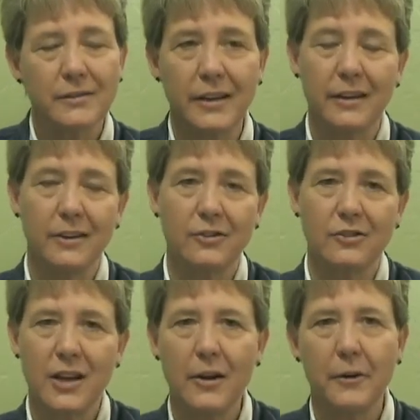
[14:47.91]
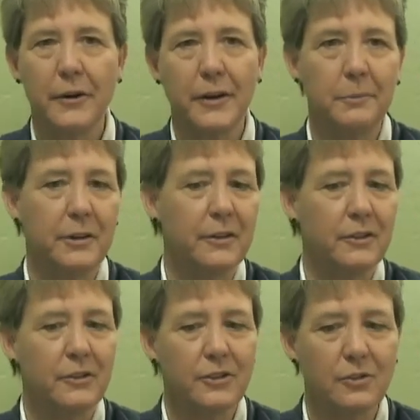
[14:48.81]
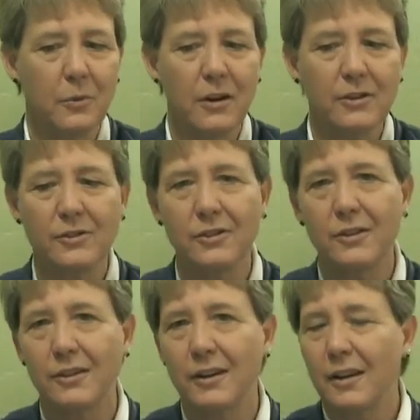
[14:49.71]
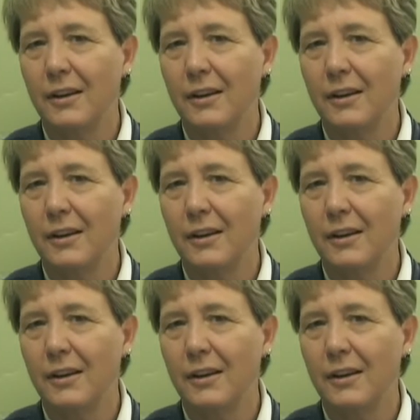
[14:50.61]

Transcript: taking a shower, emptying the dishwasher,